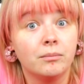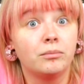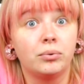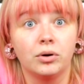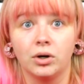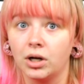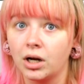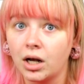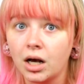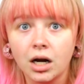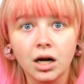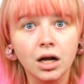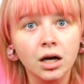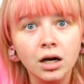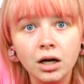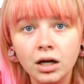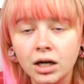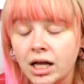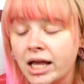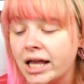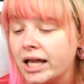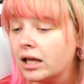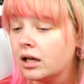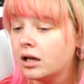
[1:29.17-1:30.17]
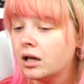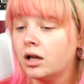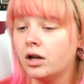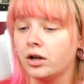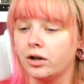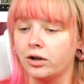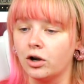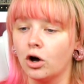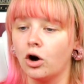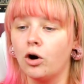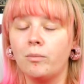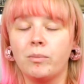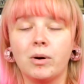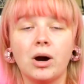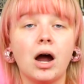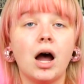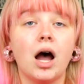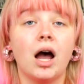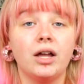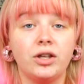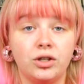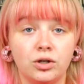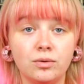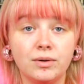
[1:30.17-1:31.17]
Put on a hoodie. No bra?
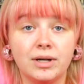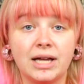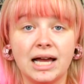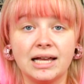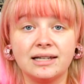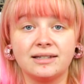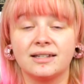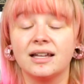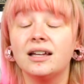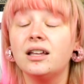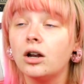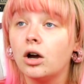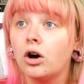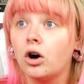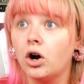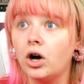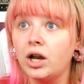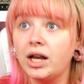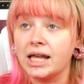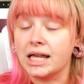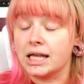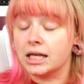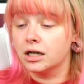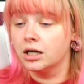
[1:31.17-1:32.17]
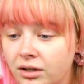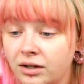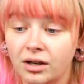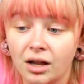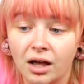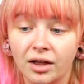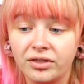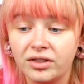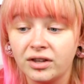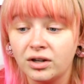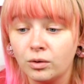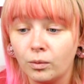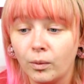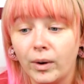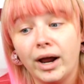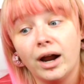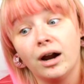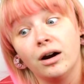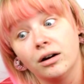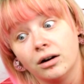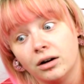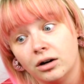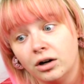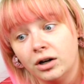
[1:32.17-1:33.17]
You guessed it, hoodie. Nothing to
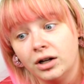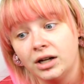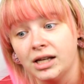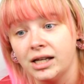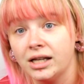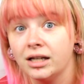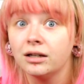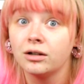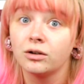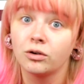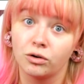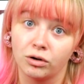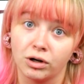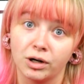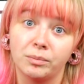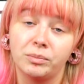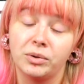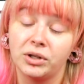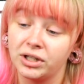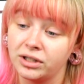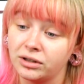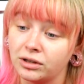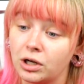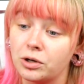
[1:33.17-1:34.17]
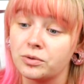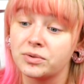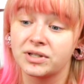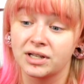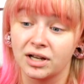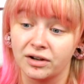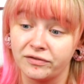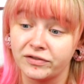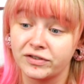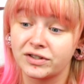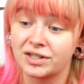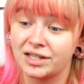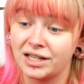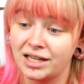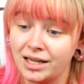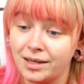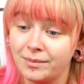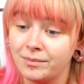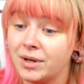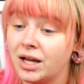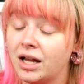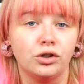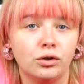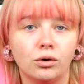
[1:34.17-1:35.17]
wear? Hoodie. Crippling low
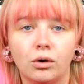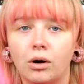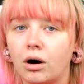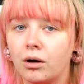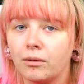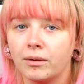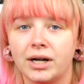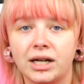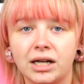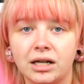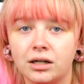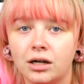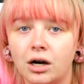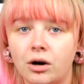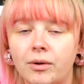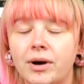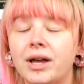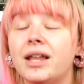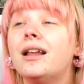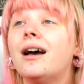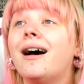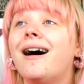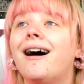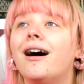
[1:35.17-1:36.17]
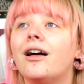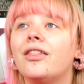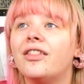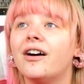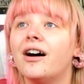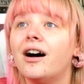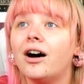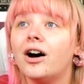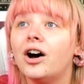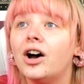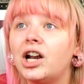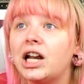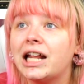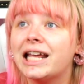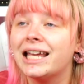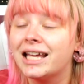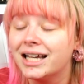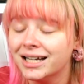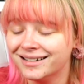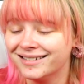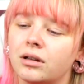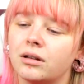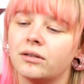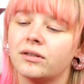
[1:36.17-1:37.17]
self-esteem? You already know it, the hoodie.
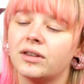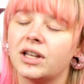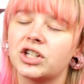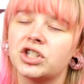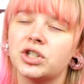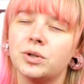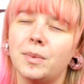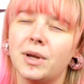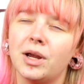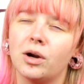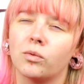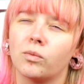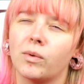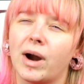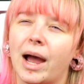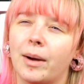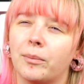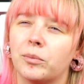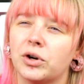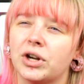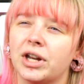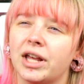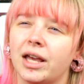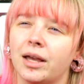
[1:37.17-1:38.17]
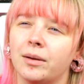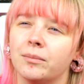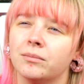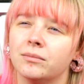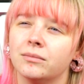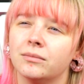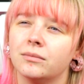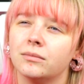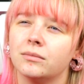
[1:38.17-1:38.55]
That should be a rapper name.